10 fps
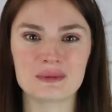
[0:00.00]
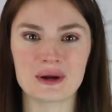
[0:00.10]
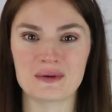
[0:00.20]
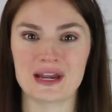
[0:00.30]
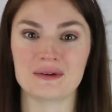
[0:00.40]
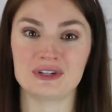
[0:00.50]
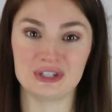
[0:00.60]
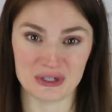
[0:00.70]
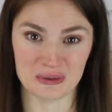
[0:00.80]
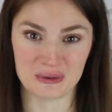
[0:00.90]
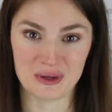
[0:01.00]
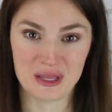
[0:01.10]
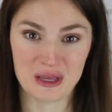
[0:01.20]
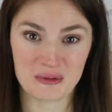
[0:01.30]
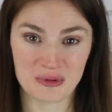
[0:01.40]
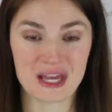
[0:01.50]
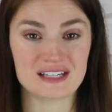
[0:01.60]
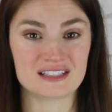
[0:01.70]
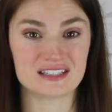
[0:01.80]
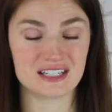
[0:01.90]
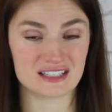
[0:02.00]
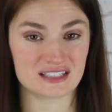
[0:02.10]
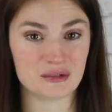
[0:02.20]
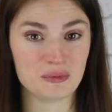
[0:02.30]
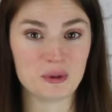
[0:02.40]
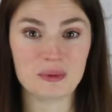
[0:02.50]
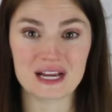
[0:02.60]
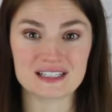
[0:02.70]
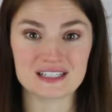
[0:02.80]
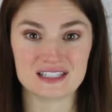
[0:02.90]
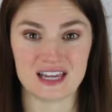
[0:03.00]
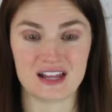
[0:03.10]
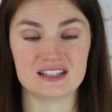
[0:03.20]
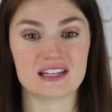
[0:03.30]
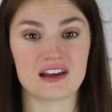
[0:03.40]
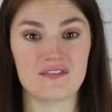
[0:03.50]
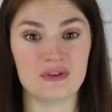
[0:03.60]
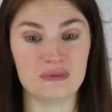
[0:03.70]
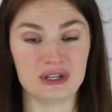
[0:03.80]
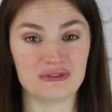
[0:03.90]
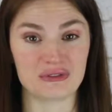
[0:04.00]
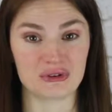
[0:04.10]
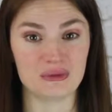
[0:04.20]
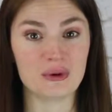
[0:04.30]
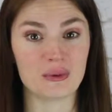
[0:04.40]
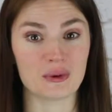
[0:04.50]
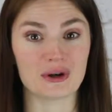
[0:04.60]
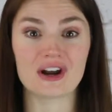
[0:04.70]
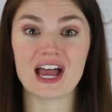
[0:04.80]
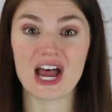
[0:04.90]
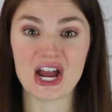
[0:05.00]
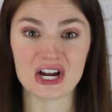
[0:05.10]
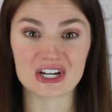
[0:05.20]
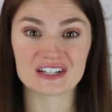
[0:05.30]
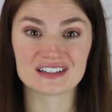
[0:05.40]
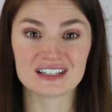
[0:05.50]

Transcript: pronoun you plus the simple present tense of the be verb or are.